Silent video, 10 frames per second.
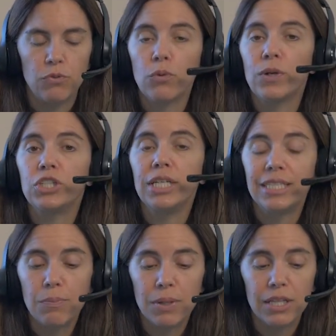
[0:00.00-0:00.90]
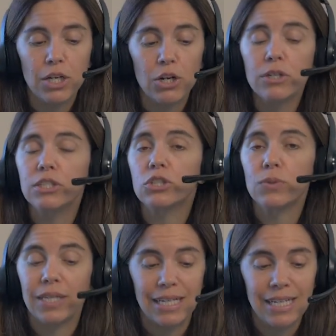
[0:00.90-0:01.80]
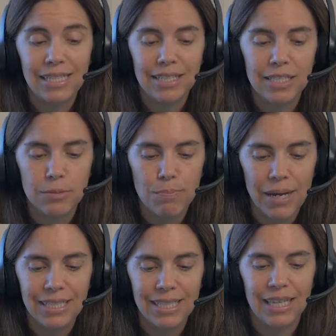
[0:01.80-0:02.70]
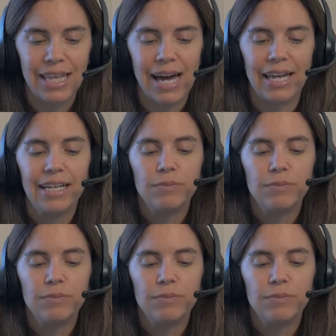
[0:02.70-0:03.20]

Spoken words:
for which he typically earns a treat, and he's expecting that.